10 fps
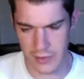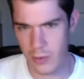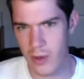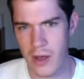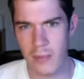
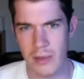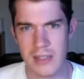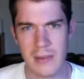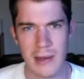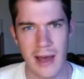Everyone
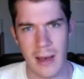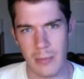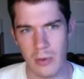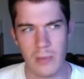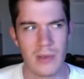complains about
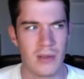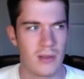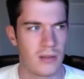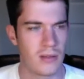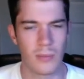Apple
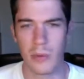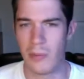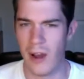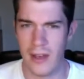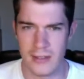being
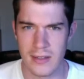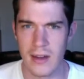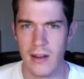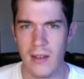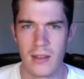
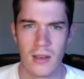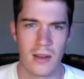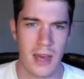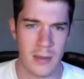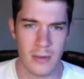proprietary in their
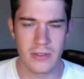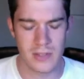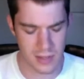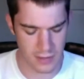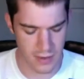cables and
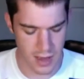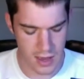stuff.